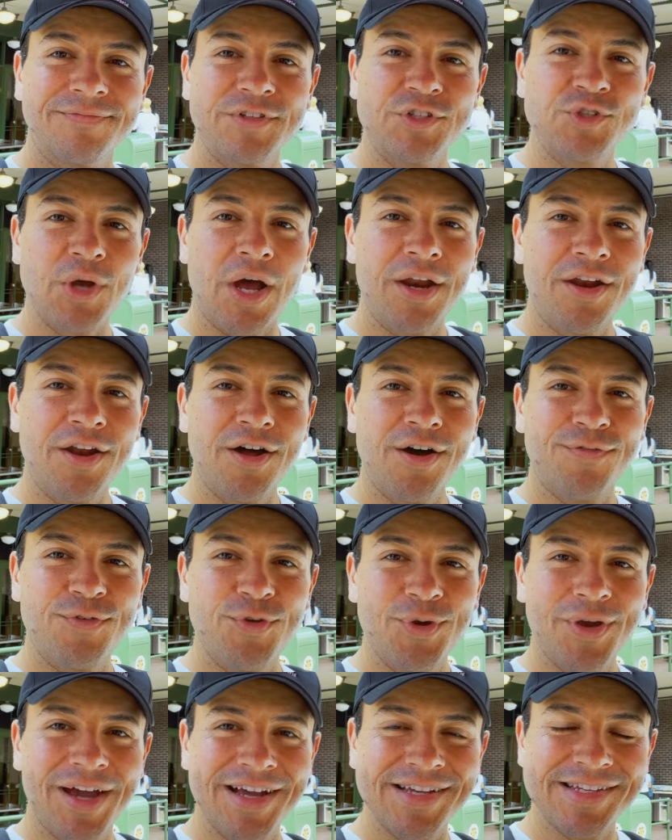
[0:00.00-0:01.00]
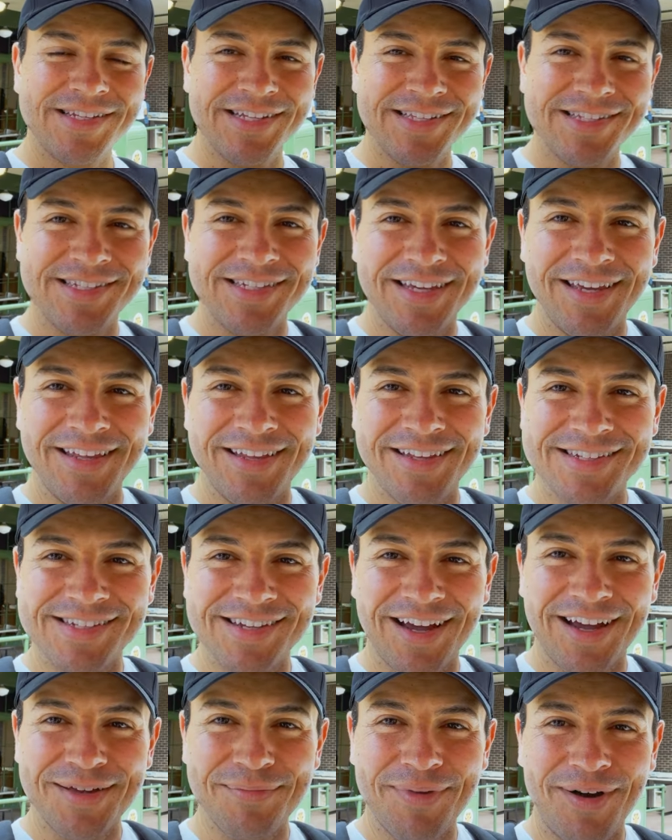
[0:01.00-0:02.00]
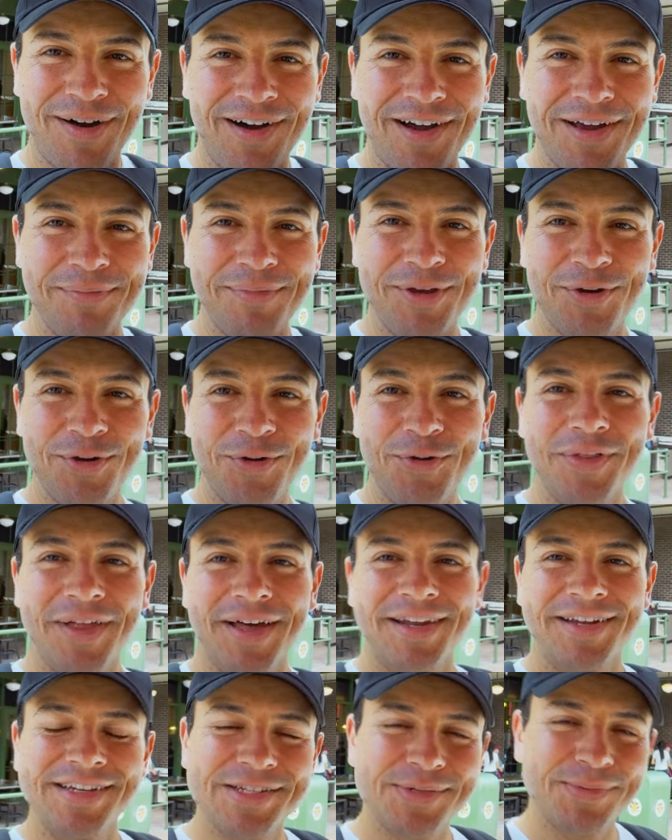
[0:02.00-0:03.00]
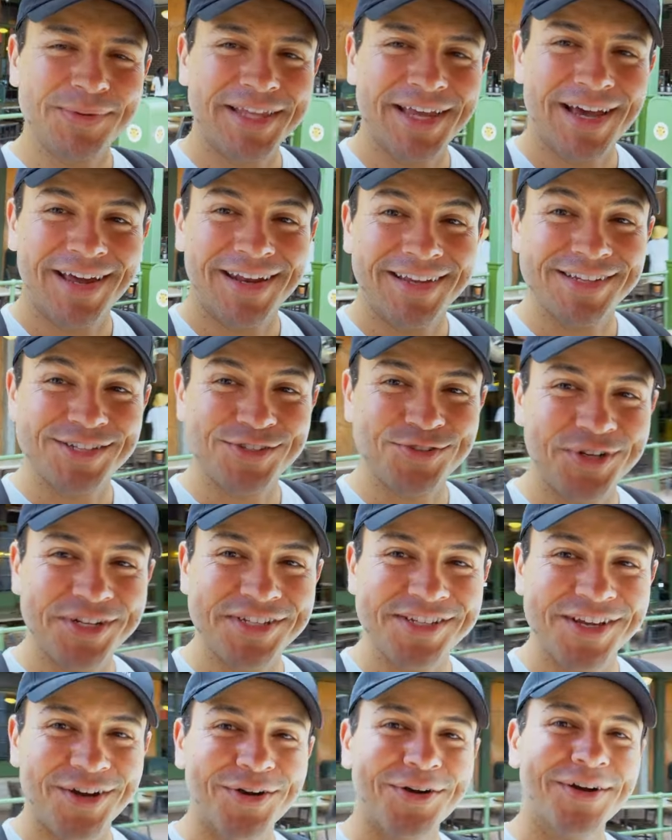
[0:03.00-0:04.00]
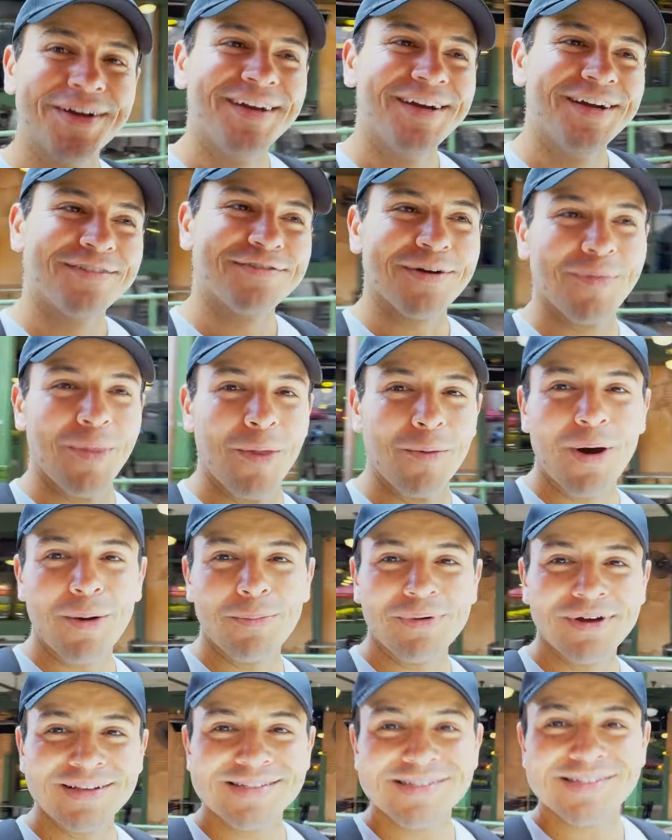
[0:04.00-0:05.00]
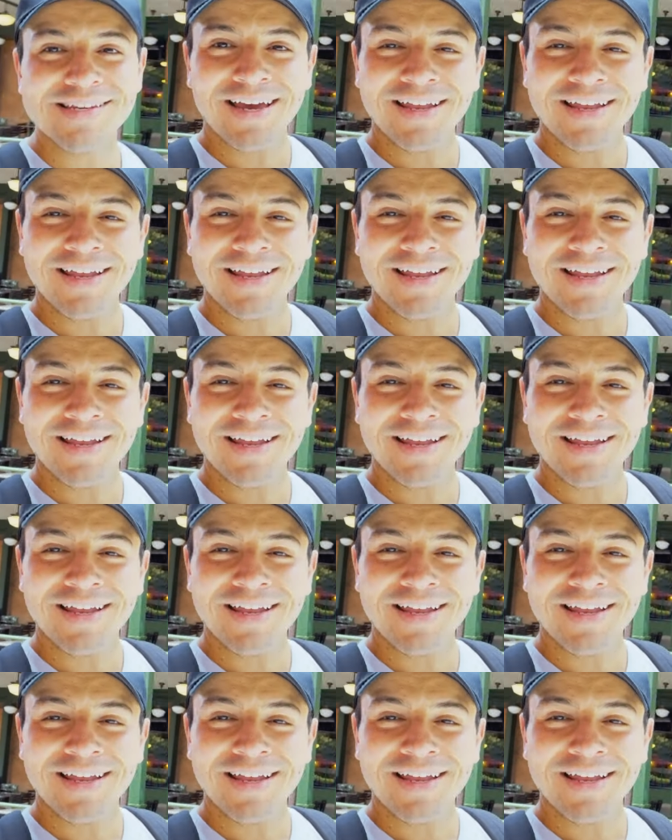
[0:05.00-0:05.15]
So I don't know if you guys can see the sign behind me or who that is, but that is Rizzo from the Muppets.